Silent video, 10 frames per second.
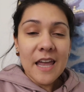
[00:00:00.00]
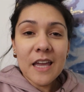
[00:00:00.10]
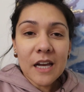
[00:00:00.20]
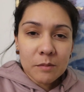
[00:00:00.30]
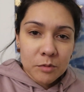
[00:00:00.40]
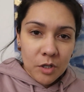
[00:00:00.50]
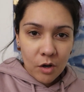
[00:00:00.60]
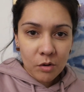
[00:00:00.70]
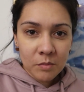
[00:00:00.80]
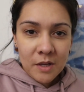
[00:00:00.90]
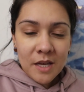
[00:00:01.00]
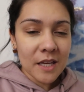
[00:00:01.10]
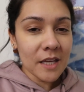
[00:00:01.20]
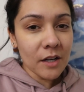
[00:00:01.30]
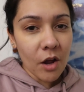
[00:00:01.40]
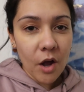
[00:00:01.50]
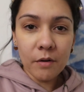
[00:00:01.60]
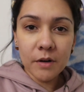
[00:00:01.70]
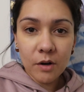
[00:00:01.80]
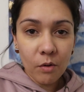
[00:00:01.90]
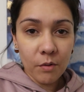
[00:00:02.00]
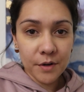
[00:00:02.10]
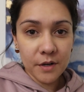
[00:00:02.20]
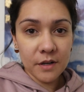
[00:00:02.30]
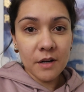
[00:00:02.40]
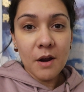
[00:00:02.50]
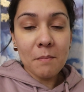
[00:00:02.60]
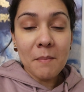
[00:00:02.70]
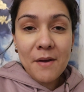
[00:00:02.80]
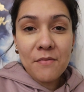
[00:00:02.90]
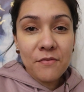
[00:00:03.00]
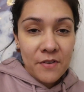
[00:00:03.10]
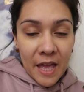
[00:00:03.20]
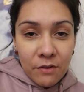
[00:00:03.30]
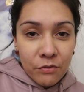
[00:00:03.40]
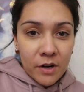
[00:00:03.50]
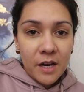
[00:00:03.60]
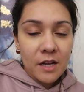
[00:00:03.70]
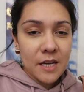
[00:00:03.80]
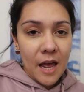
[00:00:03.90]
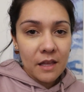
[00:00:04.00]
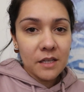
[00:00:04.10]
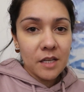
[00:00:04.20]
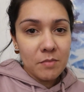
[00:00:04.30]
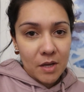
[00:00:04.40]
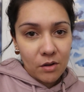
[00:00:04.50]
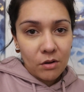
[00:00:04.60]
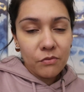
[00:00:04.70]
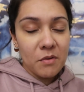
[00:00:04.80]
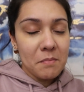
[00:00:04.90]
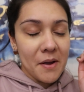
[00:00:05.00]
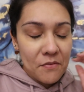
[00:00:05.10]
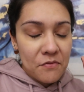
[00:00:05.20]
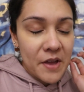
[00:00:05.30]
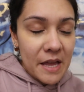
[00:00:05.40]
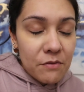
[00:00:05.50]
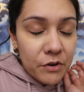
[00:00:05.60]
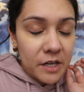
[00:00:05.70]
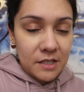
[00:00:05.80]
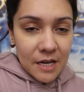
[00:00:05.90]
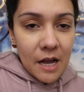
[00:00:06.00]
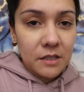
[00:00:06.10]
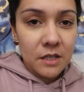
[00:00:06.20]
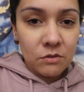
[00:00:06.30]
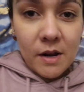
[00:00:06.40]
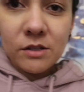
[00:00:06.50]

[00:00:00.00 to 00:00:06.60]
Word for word: He comes home, he had already ordered my favorite Italian meal from my favorite Italian